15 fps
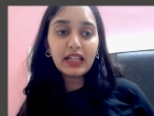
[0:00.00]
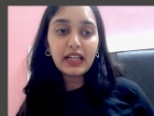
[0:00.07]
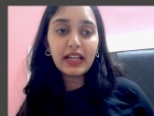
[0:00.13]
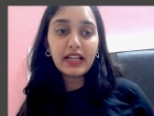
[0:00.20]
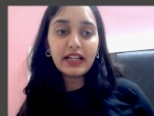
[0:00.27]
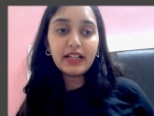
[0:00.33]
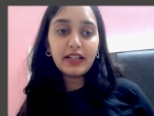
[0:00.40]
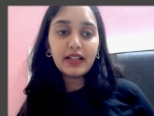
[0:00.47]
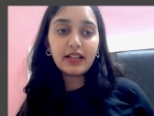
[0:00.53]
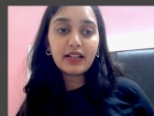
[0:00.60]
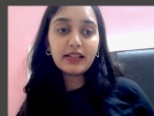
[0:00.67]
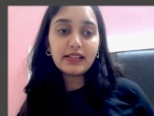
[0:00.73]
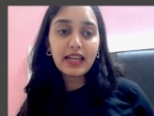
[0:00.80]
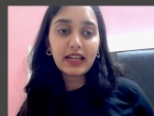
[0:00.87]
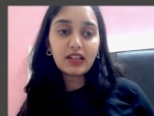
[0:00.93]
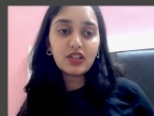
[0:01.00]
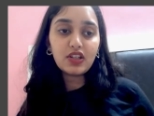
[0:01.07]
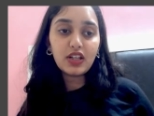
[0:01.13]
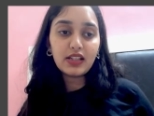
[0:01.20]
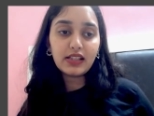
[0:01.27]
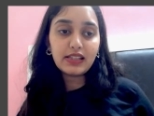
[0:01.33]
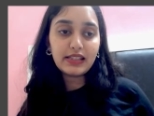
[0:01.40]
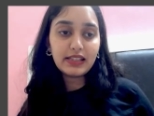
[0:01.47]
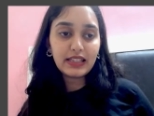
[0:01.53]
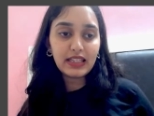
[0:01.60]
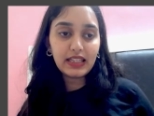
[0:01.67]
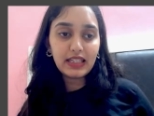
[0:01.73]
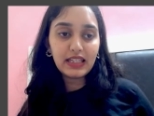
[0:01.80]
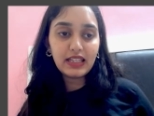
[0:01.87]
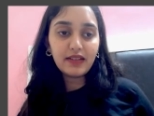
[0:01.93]
intersection
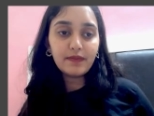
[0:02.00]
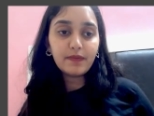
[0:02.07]
C